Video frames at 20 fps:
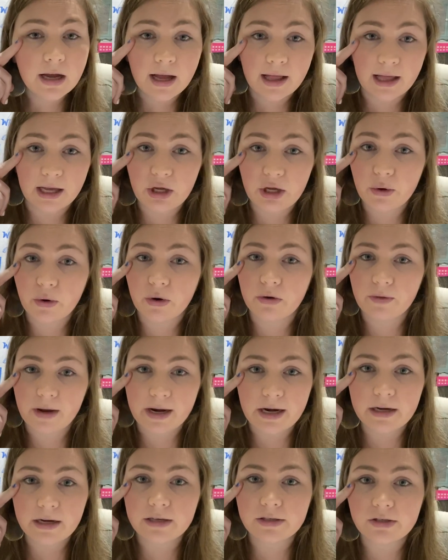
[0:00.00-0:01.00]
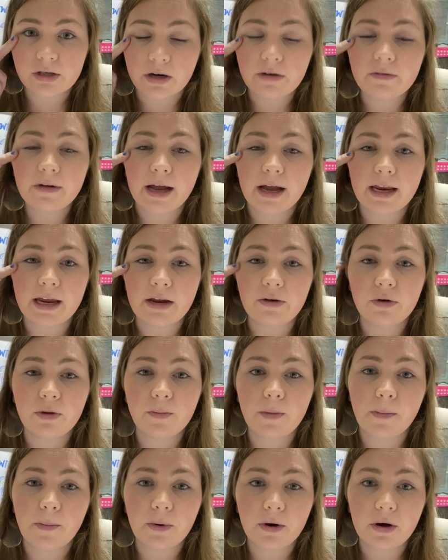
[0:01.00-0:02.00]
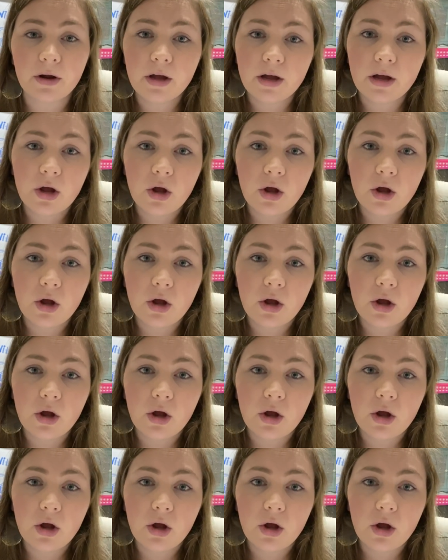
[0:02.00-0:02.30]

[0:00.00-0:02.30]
like you are ready to start writing, remember,